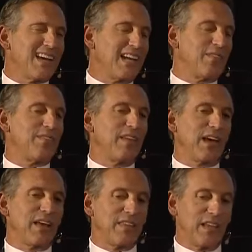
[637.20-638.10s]
kind of
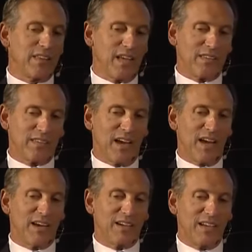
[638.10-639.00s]
thing, I think,
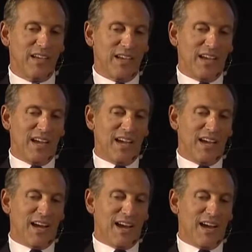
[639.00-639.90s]
that
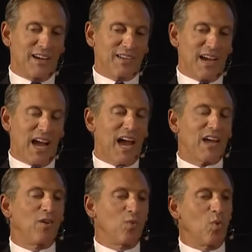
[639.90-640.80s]
I
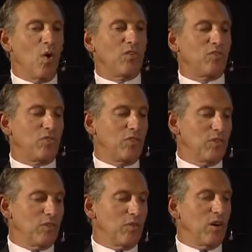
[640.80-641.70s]
don't want
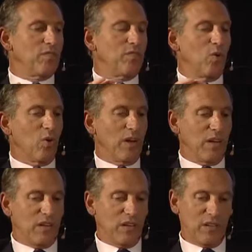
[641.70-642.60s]
to
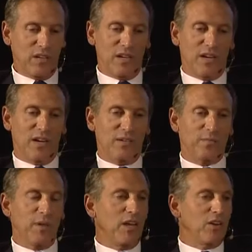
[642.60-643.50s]
avoid
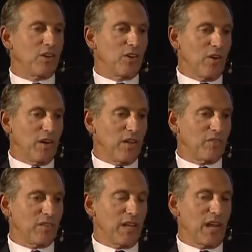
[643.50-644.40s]
being
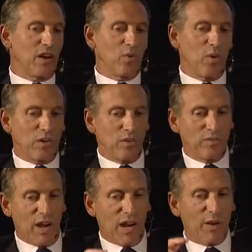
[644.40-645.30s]
curious, and I
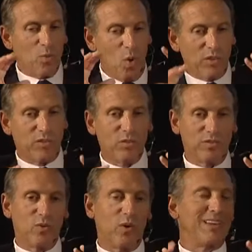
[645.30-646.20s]
want to
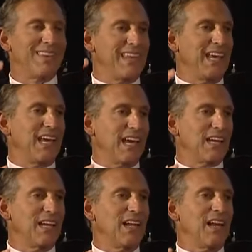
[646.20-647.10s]
avoid
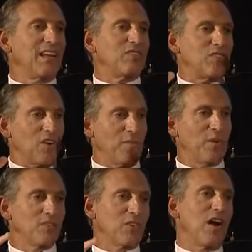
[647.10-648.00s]
thinking that
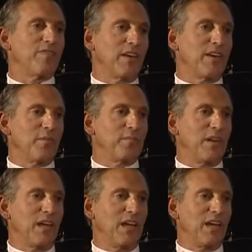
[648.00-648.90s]
Starbucks Coffee
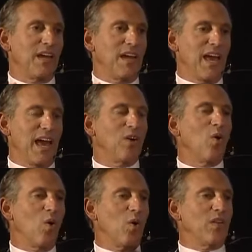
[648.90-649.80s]
Company and
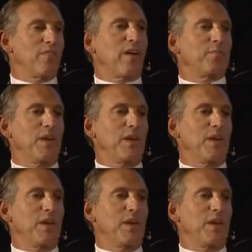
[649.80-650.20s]
all of our